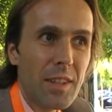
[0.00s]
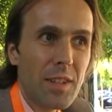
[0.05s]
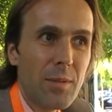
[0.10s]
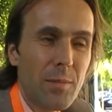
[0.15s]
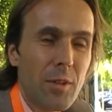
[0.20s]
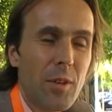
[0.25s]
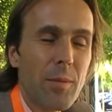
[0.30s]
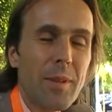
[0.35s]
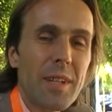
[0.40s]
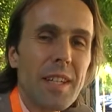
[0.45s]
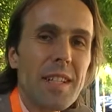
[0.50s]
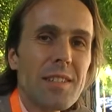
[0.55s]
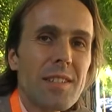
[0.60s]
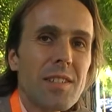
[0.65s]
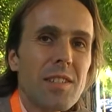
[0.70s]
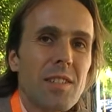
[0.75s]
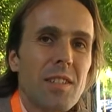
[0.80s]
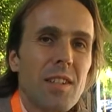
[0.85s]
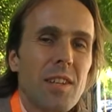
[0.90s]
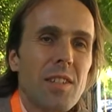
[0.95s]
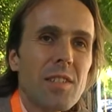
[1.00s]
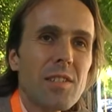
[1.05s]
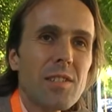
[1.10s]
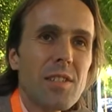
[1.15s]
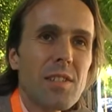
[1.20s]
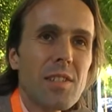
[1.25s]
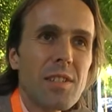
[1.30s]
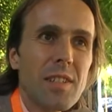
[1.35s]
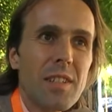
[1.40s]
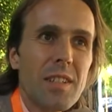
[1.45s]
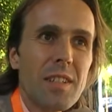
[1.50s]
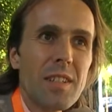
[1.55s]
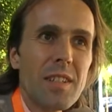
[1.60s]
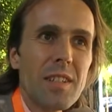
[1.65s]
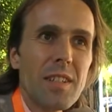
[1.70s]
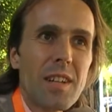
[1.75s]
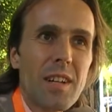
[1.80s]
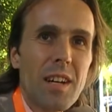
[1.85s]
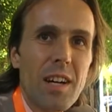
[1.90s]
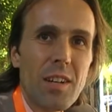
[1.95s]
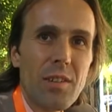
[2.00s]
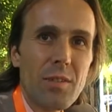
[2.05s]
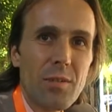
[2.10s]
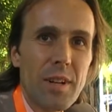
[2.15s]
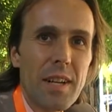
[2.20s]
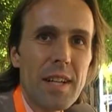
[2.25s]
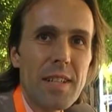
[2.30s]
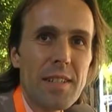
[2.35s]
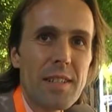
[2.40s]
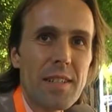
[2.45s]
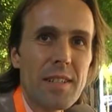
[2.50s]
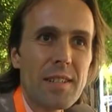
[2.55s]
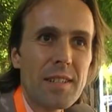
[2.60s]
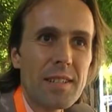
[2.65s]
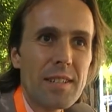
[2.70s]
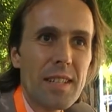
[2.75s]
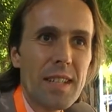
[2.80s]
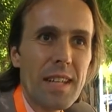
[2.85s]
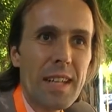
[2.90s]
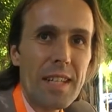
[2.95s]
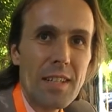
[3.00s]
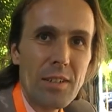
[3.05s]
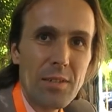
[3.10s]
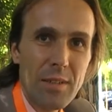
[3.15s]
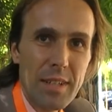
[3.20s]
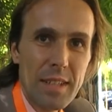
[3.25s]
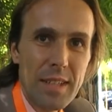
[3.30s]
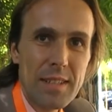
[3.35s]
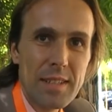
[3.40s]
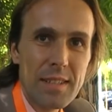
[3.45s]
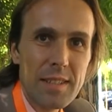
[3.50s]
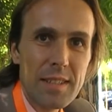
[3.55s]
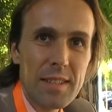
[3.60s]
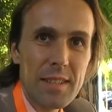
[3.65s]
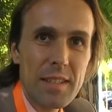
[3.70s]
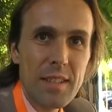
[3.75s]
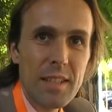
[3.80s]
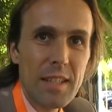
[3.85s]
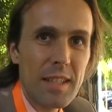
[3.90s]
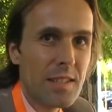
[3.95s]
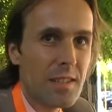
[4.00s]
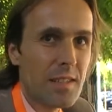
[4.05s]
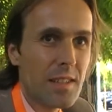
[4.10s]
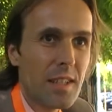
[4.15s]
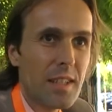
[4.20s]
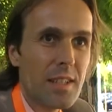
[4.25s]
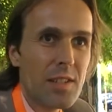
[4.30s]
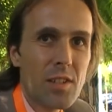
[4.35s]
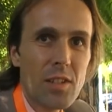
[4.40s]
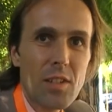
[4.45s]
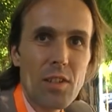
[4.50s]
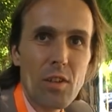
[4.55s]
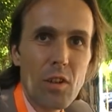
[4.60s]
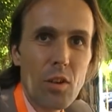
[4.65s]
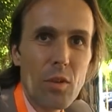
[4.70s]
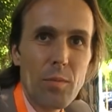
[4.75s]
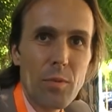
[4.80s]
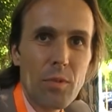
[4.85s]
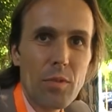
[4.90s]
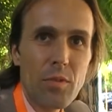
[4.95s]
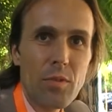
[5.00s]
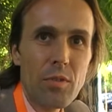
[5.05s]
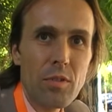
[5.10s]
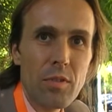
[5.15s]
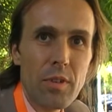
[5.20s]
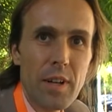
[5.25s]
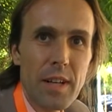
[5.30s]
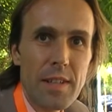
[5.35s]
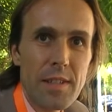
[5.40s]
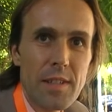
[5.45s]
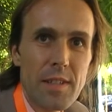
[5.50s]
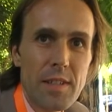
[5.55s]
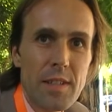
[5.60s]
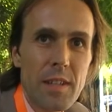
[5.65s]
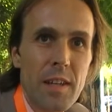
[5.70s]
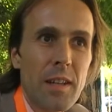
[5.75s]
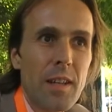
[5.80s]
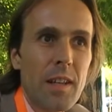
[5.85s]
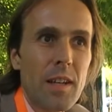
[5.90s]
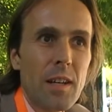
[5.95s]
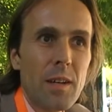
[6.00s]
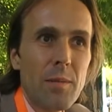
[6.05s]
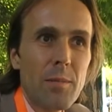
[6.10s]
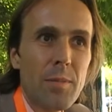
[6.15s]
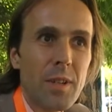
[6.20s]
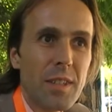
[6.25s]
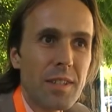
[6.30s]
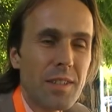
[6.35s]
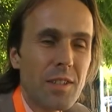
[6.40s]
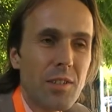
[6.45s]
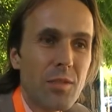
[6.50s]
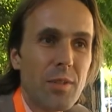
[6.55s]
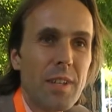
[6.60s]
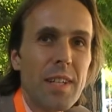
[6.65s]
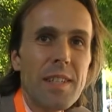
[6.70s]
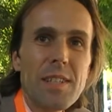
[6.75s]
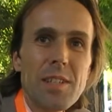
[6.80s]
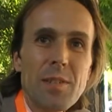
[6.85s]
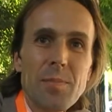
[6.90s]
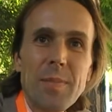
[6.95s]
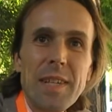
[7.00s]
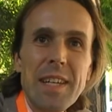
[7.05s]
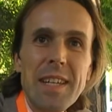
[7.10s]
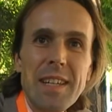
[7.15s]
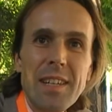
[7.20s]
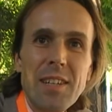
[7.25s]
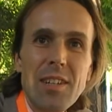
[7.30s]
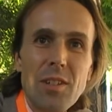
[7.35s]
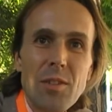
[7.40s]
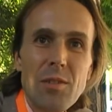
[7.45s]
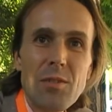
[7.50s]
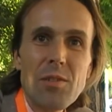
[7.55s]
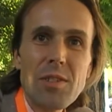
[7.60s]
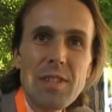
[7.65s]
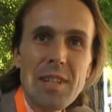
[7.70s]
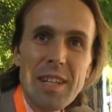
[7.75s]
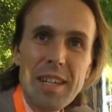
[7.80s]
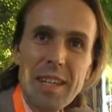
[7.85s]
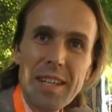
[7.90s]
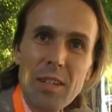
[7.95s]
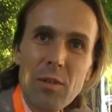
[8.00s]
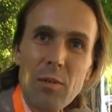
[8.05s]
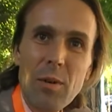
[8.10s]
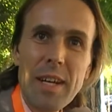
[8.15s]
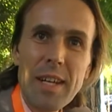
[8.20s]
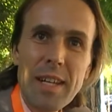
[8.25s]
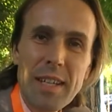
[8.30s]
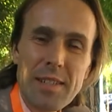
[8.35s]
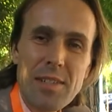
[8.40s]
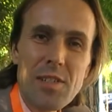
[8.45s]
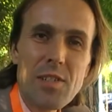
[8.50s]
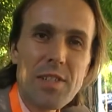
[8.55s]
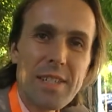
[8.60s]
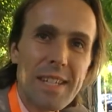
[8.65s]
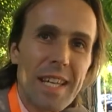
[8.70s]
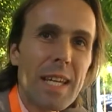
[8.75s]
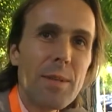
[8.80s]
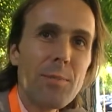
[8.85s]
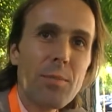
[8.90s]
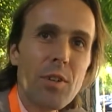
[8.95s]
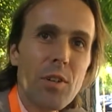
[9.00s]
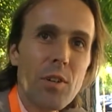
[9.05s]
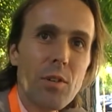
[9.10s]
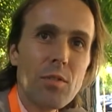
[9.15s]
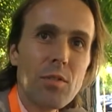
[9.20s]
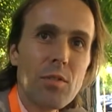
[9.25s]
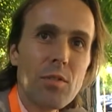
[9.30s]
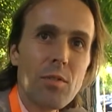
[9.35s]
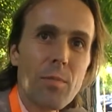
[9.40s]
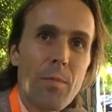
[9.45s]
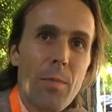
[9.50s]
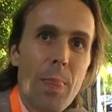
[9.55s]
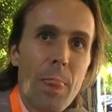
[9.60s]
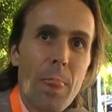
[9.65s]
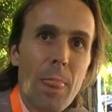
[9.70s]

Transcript: the moment, it's not just an, a crisis in Greece, it's a, it's a global crisis. But Greece is being used in a way as a scapegoat mm.